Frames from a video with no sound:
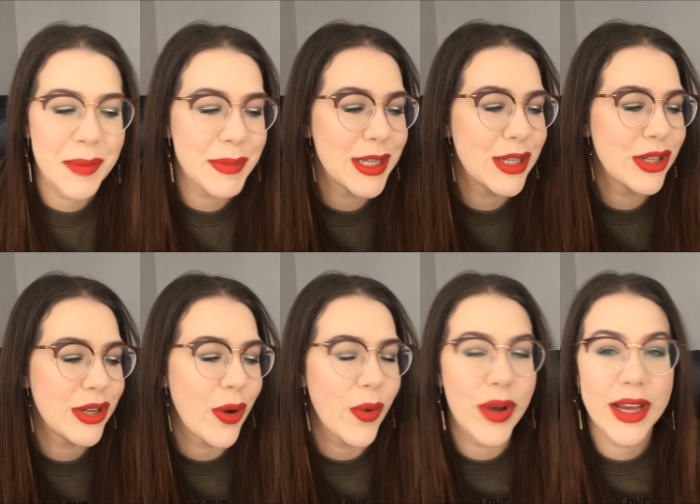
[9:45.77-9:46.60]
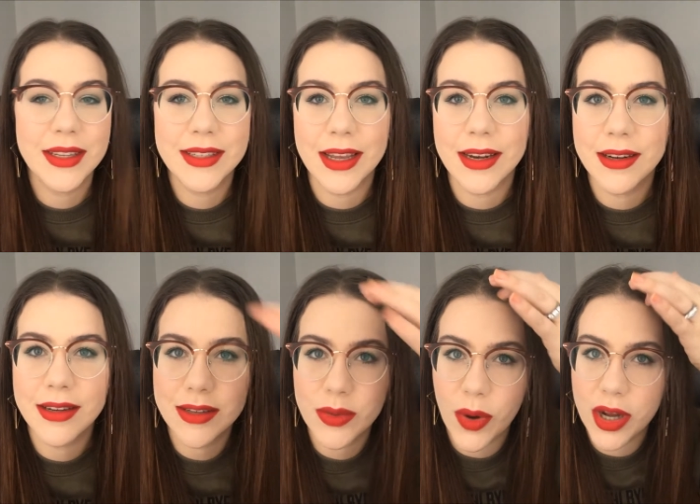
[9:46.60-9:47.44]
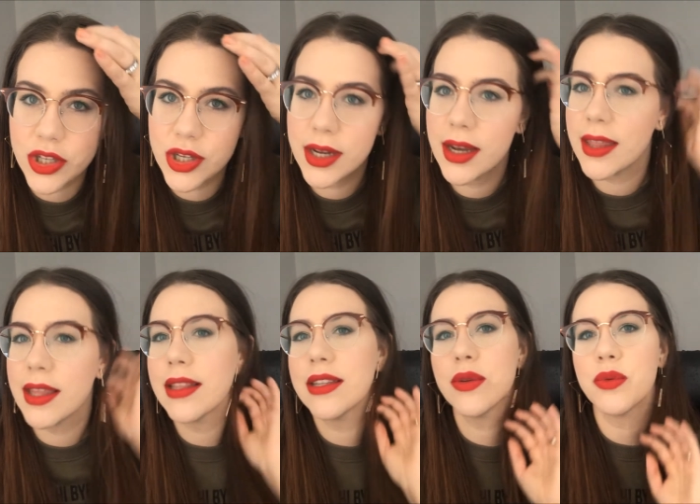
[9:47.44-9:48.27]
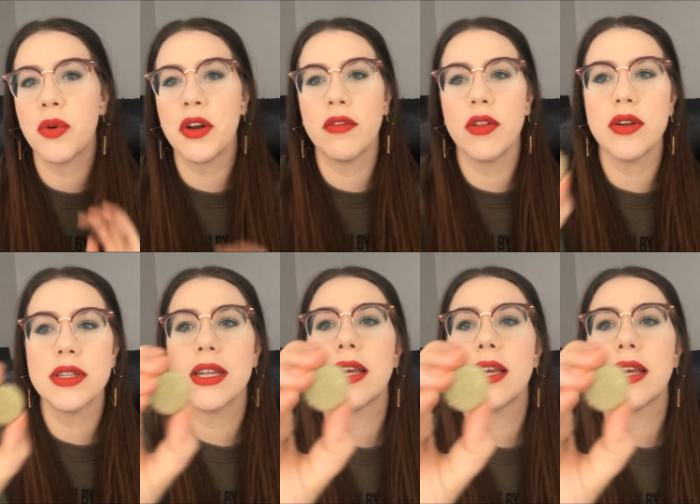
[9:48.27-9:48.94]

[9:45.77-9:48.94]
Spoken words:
I'm so excited to swatch it. I think this is one of their